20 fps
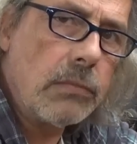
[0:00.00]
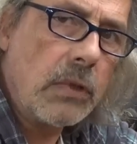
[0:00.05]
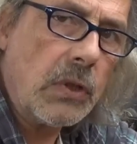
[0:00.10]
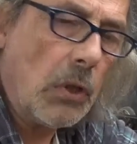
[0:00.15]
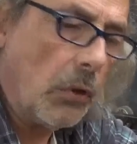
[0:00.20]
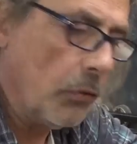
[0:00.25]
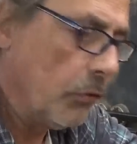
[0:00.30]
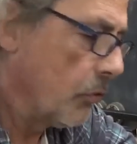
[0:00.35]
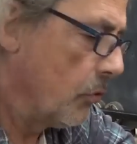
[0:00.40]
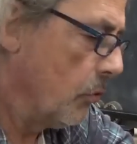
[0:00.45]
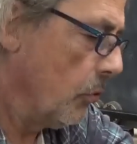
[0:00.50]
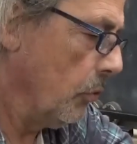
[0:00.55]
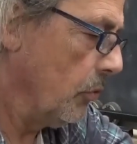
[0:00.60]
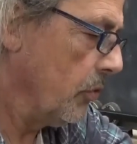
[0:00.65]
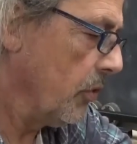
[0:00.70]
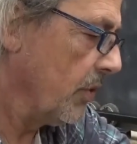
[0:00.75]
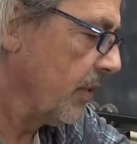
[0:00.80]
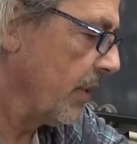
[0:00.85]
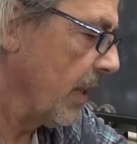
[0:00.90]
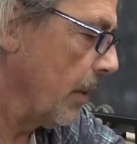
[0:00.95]
not good
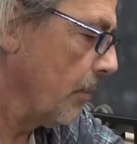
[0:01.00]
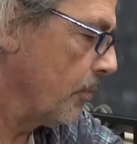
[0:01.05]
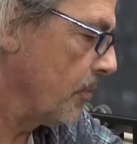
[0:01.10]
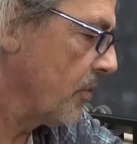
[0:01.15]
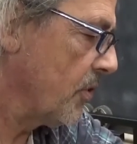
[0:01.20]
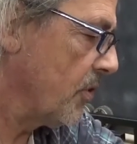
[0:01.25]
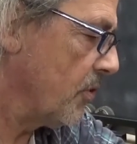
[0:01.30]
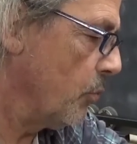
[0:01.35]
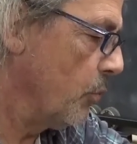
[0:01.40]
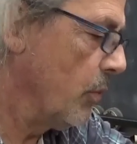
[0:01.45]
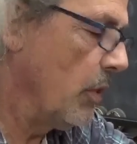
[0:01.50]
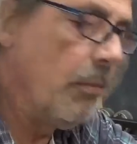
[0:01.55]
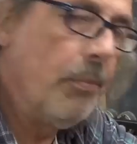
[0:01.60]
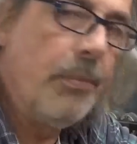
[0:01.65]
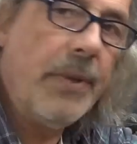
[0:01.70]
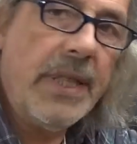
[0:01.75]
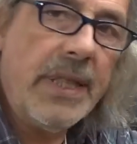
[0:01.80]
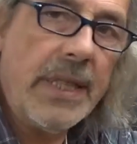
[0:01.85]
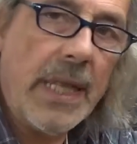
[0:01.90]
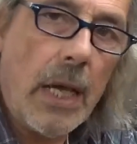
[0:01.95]
taps will
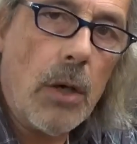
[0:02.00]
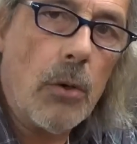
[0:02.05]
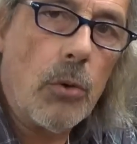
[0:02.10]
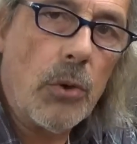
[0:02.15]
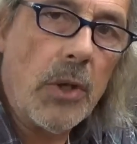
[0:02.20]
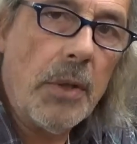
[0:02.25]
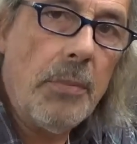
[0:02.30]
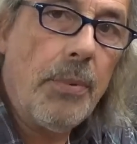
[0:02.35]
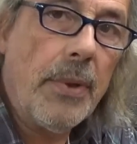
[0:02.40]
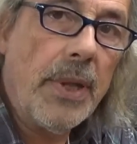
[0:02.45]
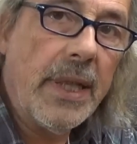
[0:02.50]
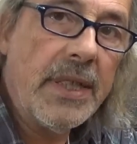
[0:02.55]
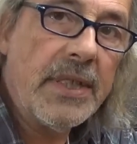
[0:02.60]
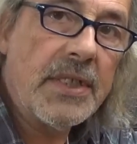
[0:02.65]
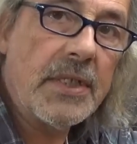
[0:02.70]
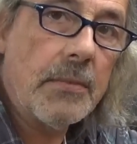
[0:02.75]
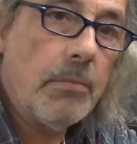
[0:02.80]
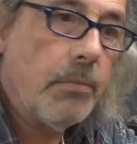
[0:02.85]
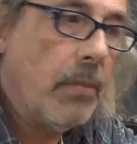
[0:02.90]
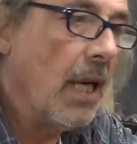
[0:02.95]
be now
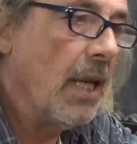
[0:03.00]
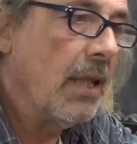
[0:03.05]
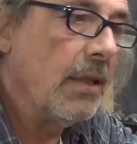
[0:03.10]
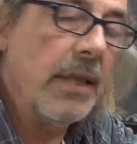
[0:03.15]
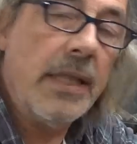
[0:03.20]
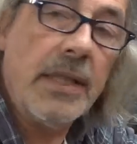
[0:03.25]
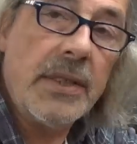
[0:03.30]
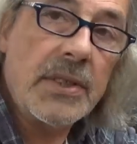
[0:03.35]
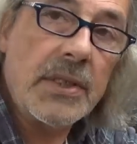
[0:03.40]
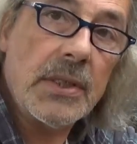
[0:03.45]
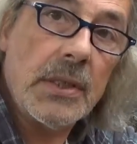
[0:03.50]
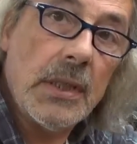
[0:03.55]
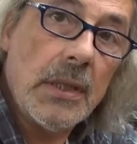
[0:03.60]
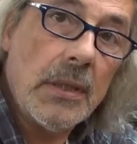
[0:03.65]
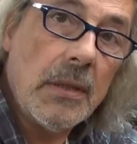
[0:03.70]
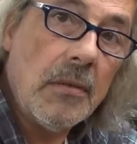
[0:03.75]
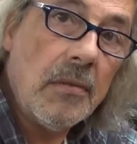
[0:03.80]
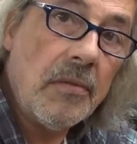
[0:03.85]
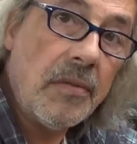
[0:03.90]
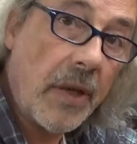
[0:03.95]
replaced by these
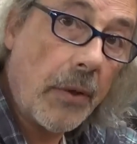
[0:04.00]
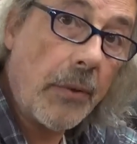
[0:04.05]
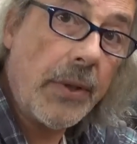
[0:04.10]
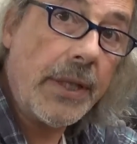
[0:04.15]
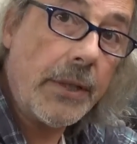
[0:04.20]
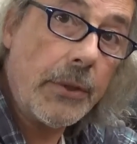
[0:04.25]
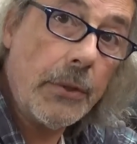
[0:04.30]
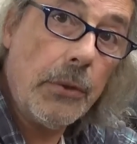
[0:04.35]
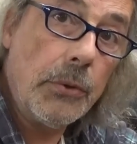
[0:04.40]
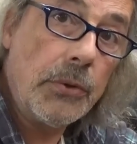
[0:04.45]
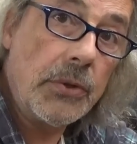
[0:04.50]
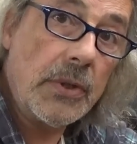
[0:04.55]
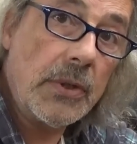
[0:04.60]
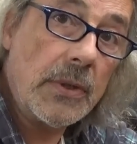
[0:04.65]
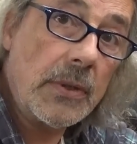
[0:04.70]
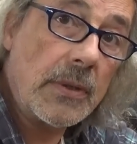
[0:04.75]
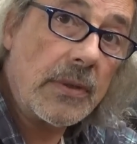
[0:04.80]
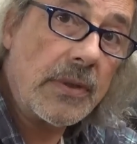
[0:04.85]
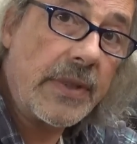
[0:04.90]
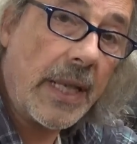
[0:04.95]
very good
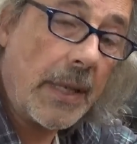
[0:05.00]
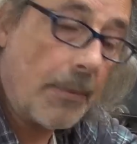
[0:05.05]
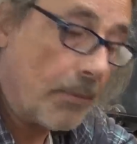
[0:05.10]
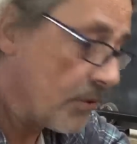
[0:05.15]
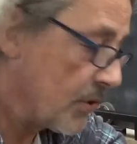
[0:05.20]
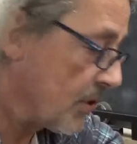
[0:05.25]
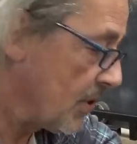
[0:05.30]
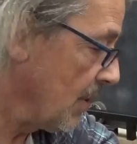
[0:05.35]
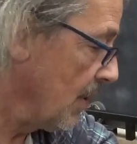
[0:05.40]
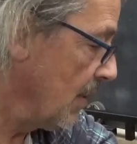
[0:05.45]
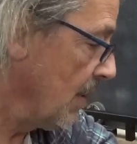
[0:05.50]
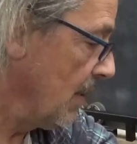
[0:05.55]
taps.